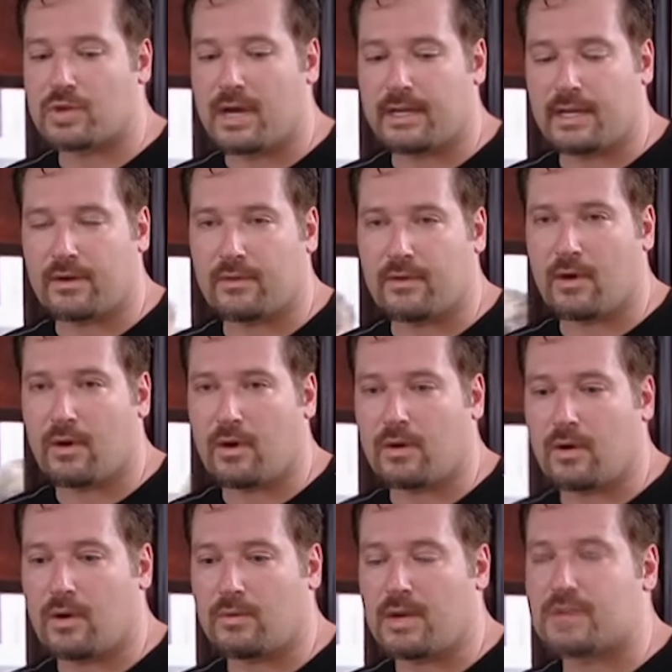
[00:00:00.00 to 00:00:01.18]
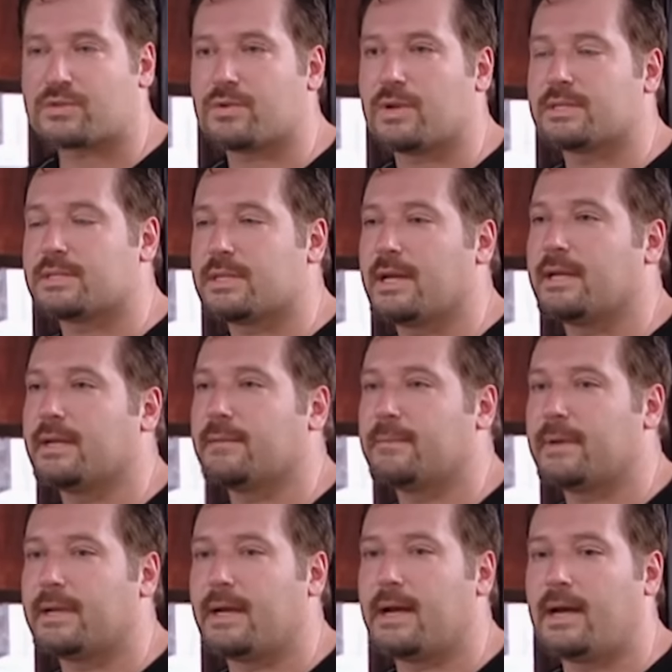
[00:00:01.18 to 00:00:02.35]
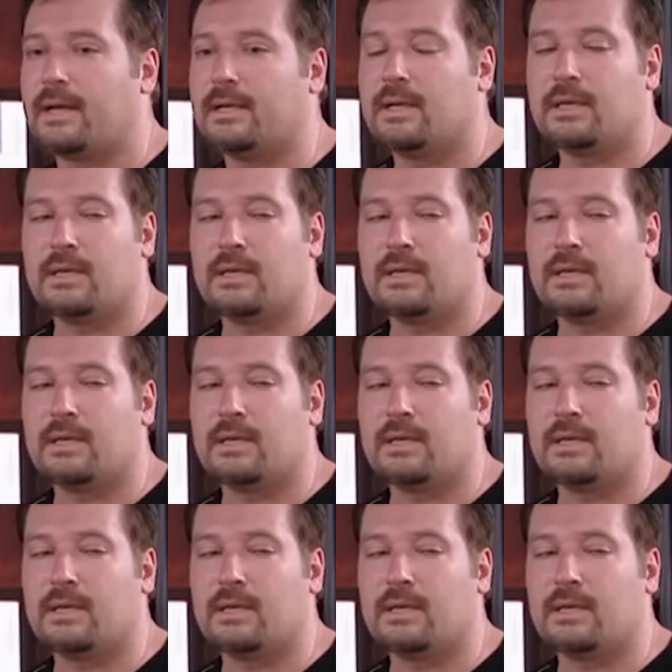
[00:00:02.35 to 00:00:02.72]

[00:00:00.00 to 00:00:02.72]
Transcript: trying out our restaurant tonight, but